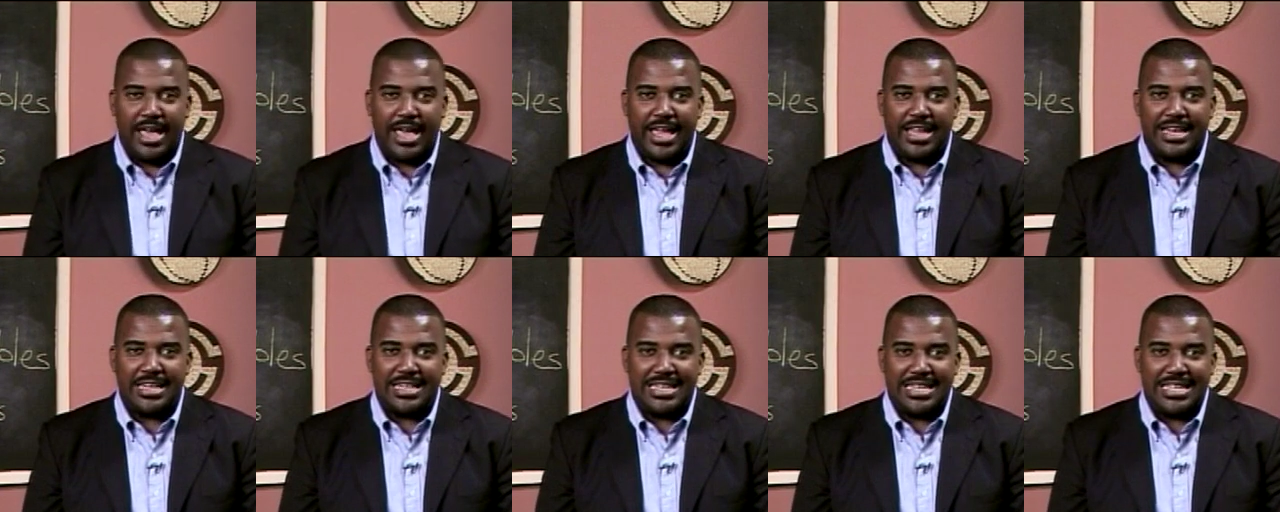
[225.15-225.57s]

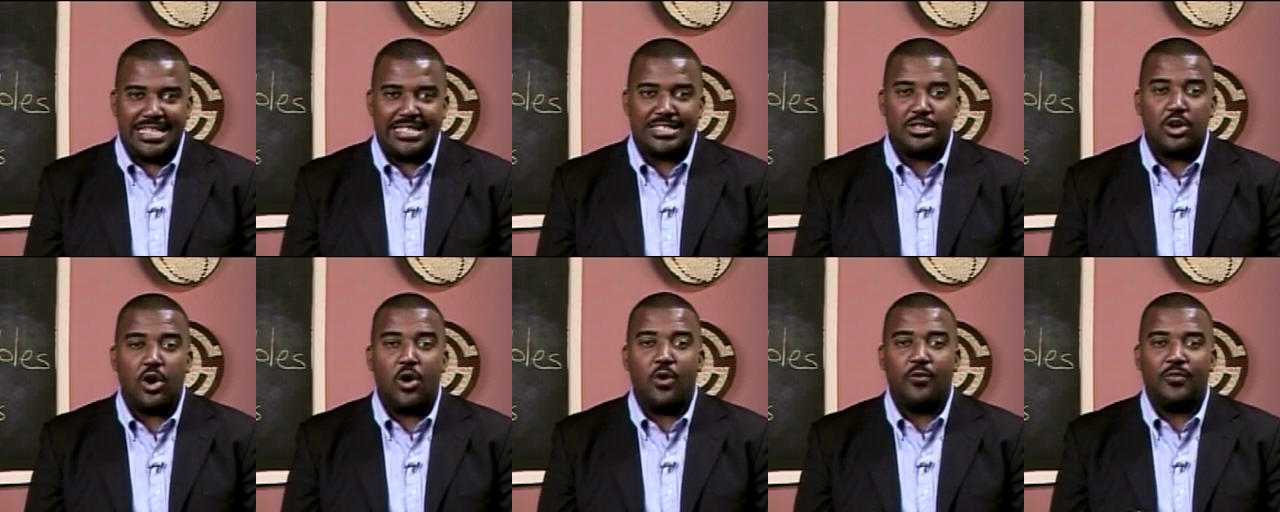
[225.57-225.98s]
and
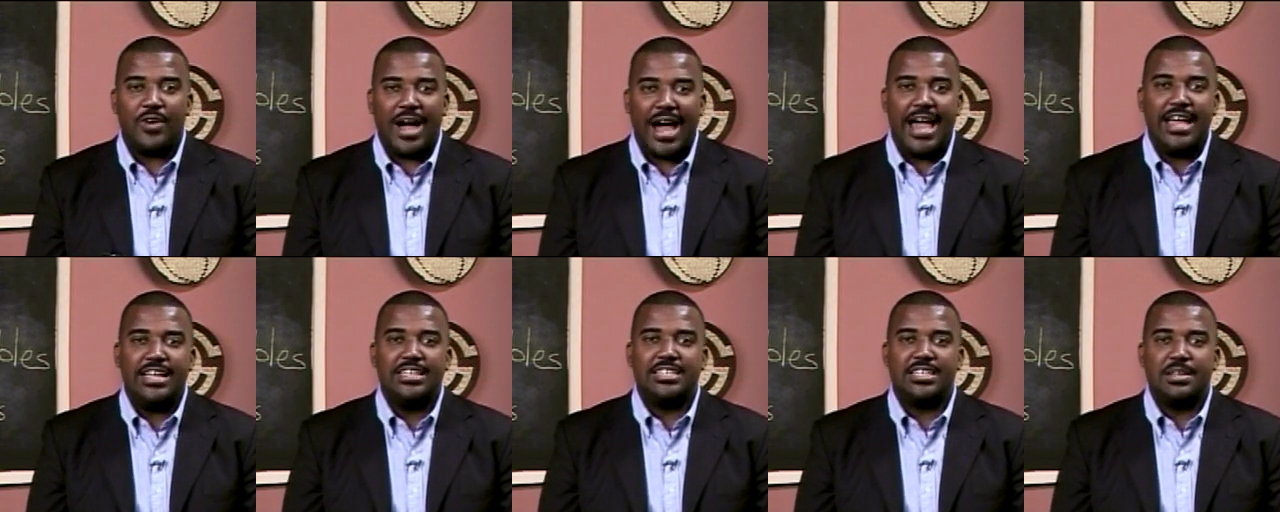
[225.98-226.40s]
list of
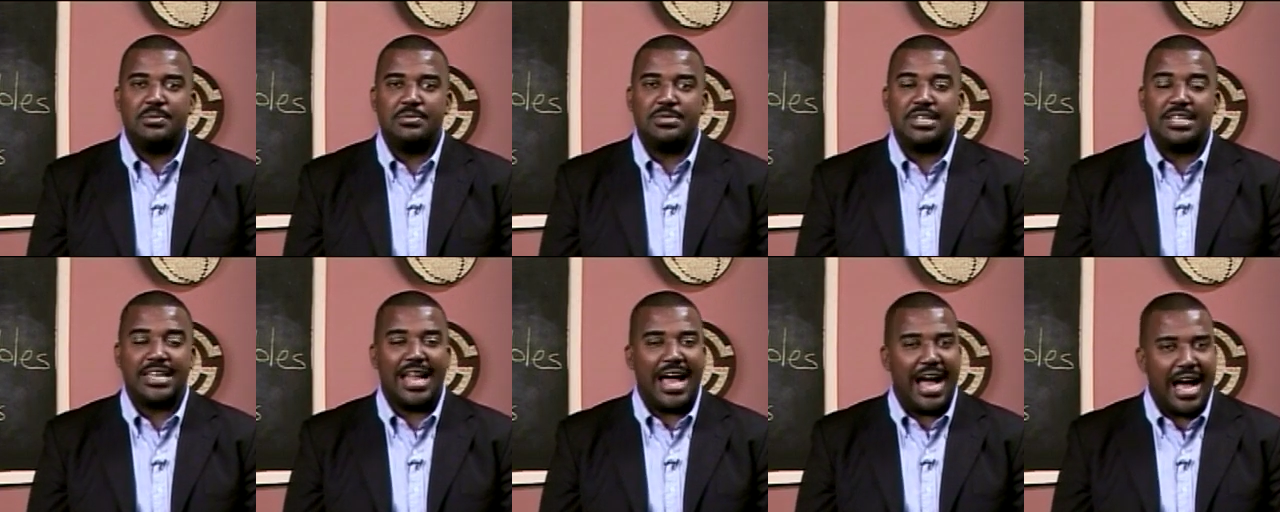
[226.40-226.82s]

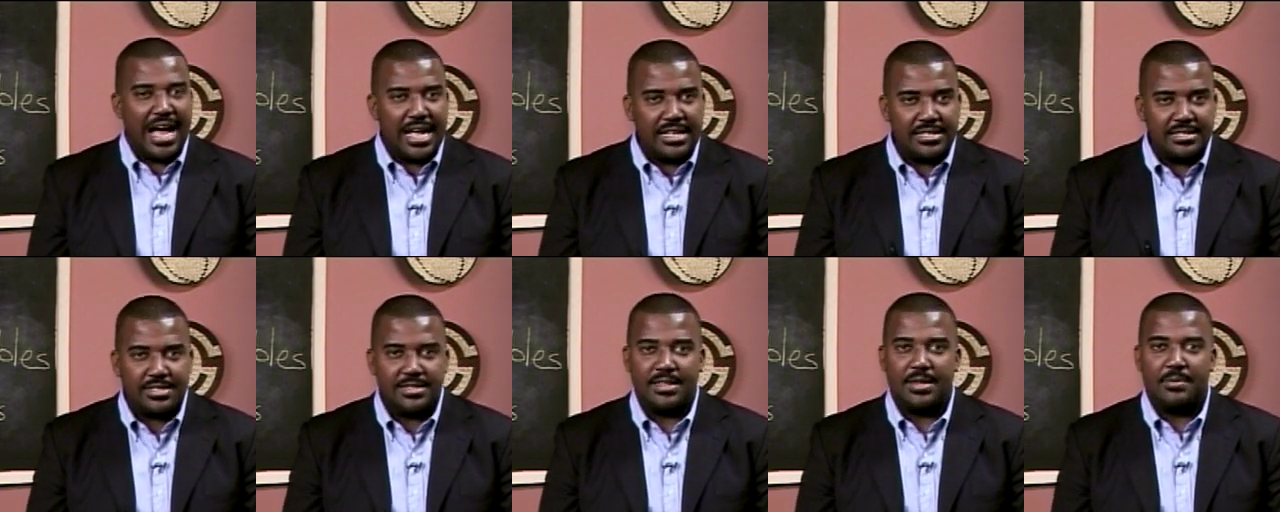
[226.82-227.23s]
items and
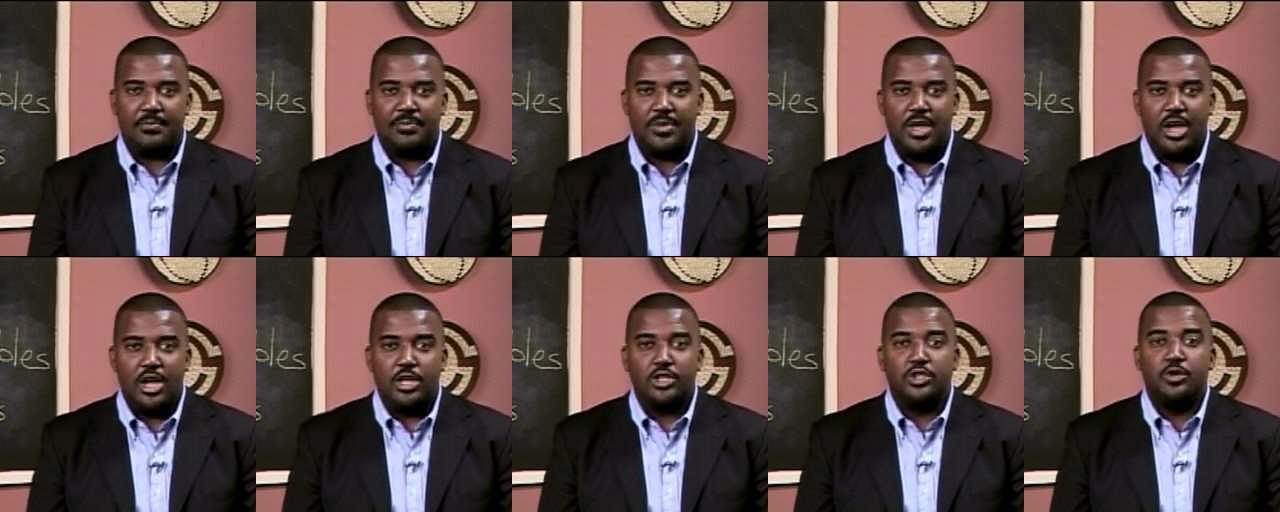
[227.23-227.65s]
ask them
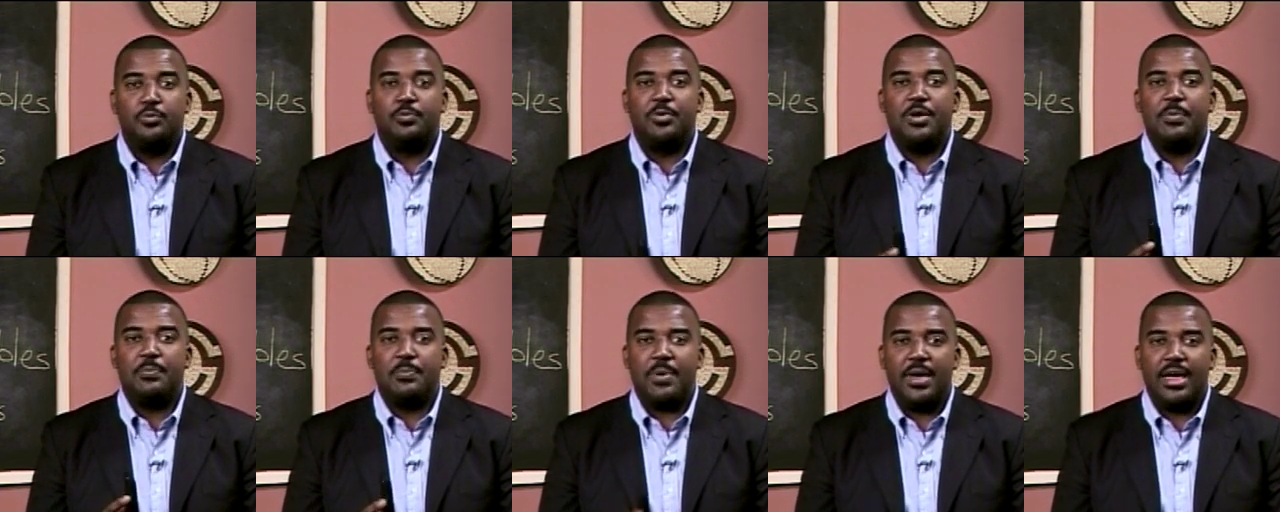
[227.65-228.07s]
to
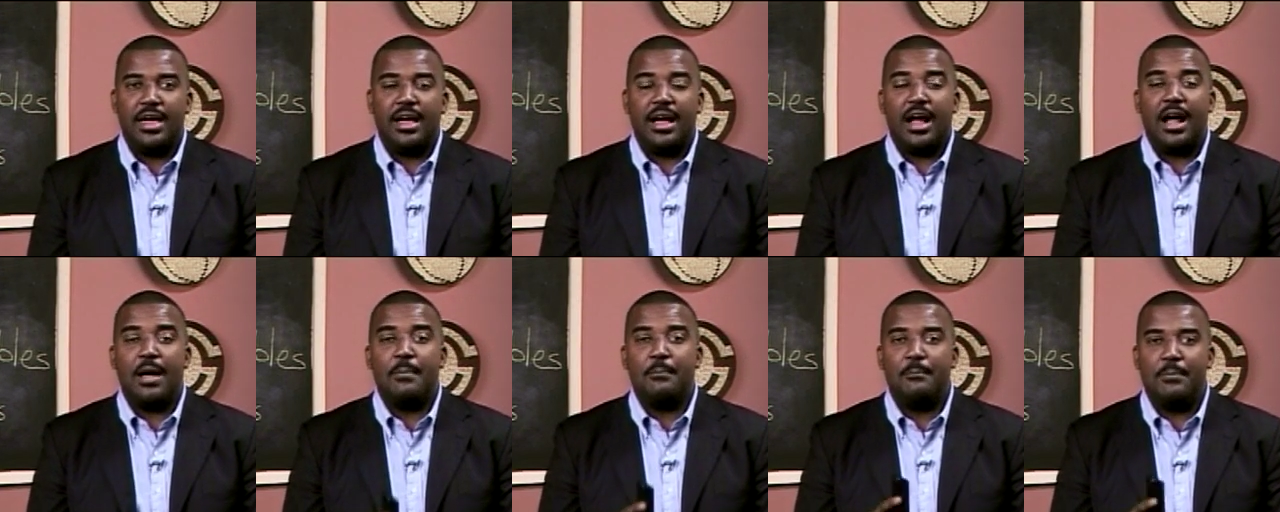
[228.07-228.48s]
prepare
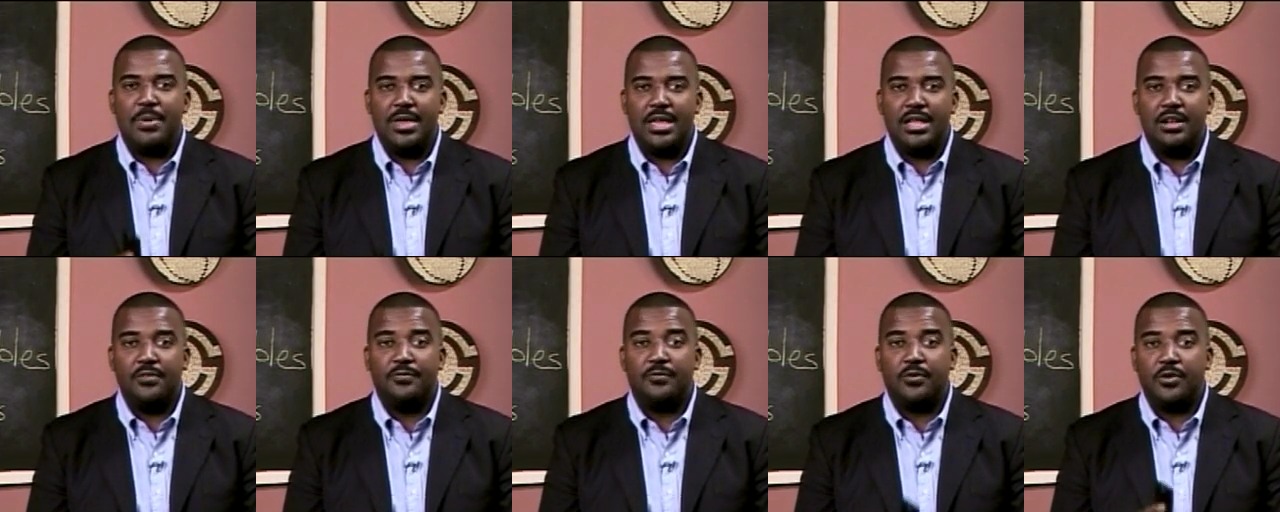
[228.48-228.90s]
a
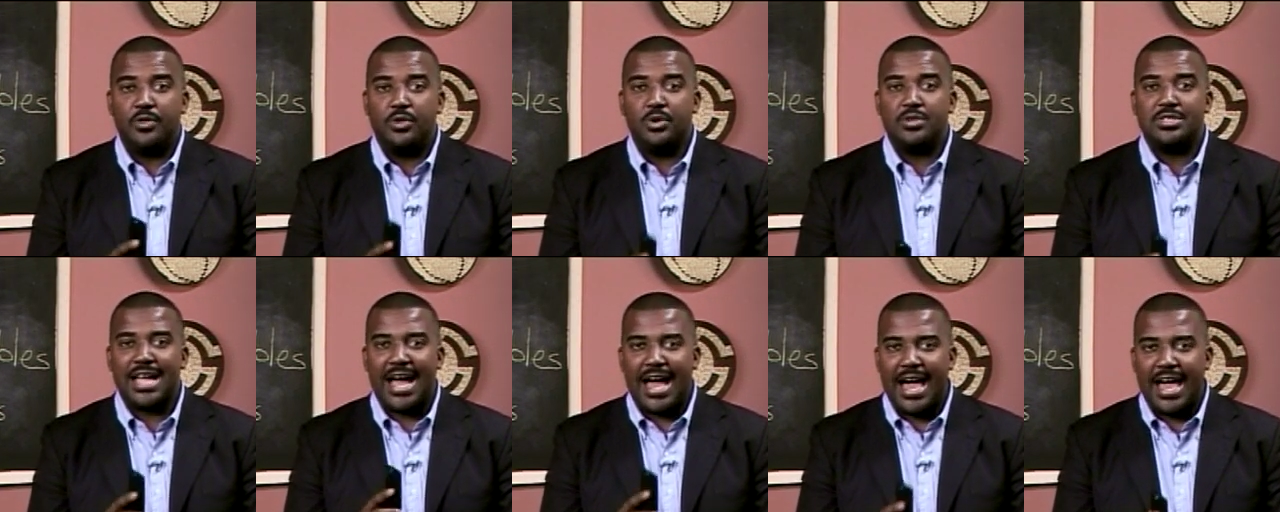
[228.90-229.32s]
bill for
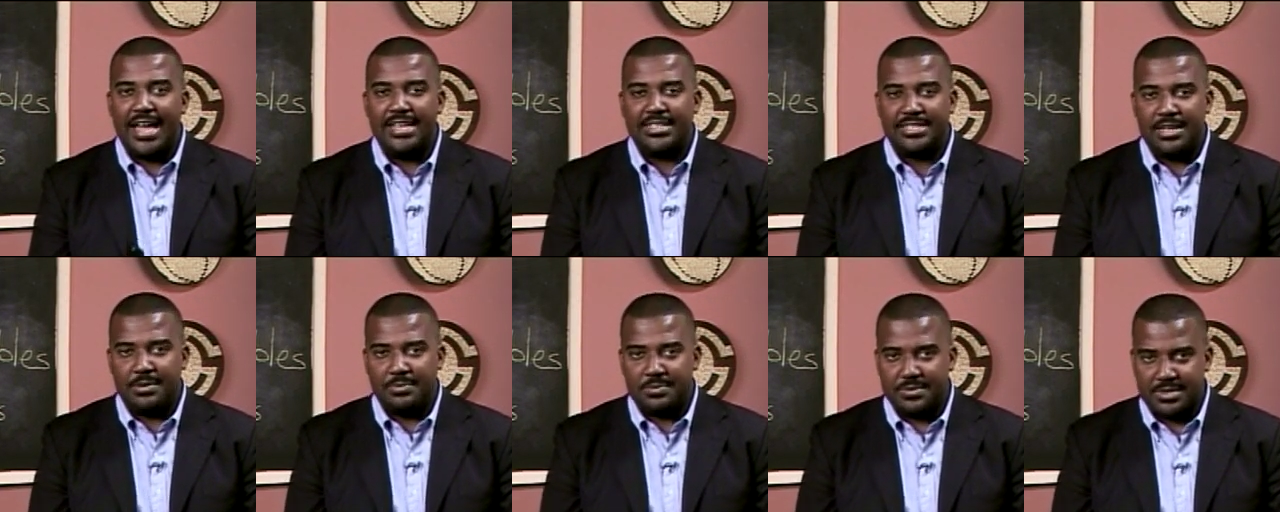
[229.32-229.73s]
those
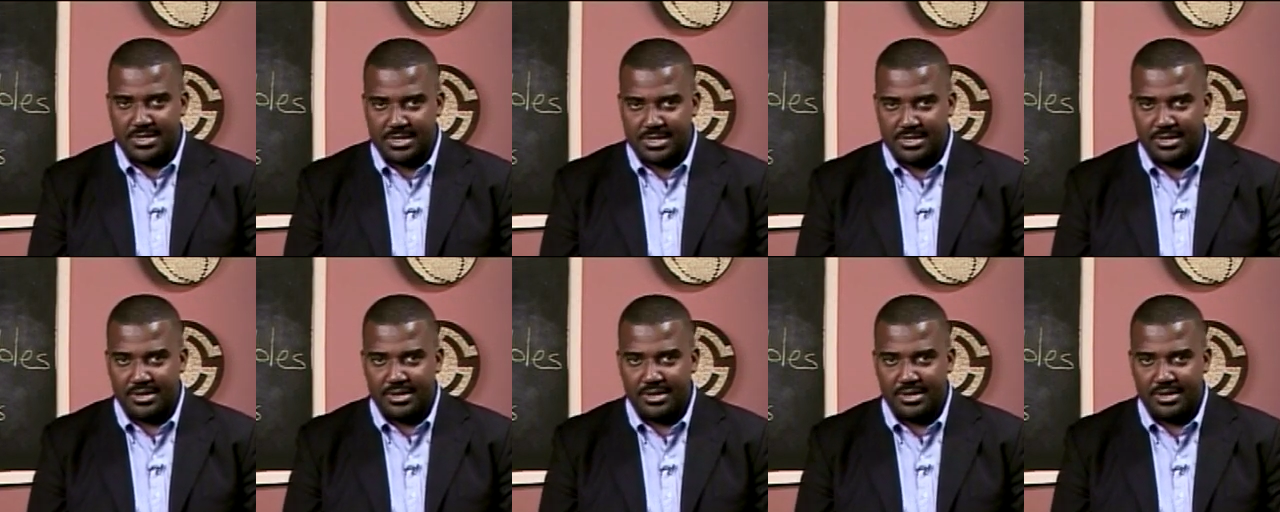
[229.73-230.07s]
items.